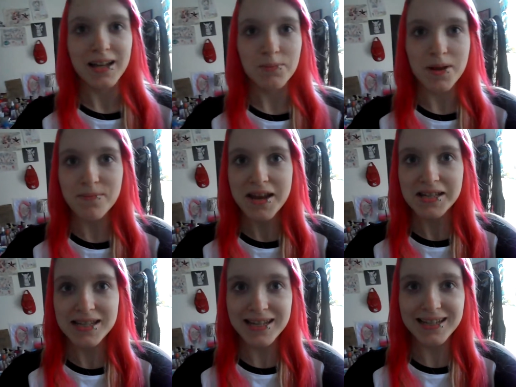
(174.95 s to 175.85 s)
gonna be
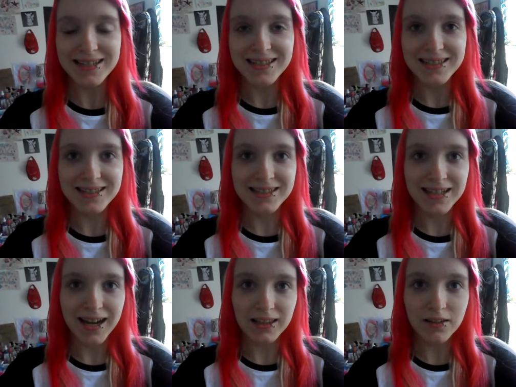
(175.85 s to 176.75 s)
amazing
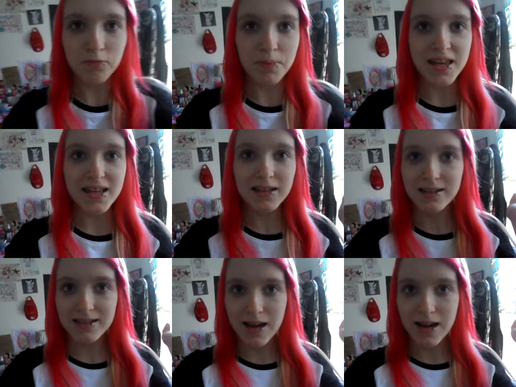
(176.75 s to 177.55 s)
because I love being